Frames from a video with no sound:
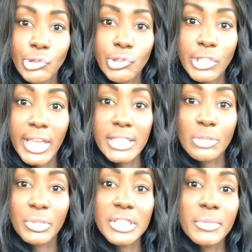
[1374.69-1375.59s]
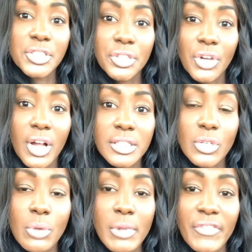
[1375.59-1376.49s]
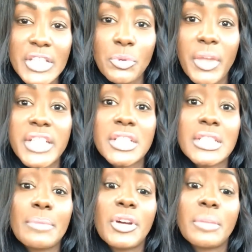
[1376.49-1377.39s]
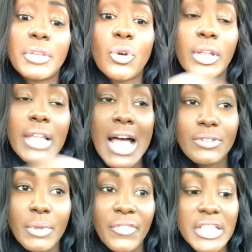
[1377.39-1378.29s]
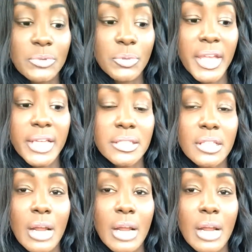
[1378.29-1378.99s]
Yeah, so please make sure you're also on my Facebook page, because I'm going to be going live on my Facebook page to talk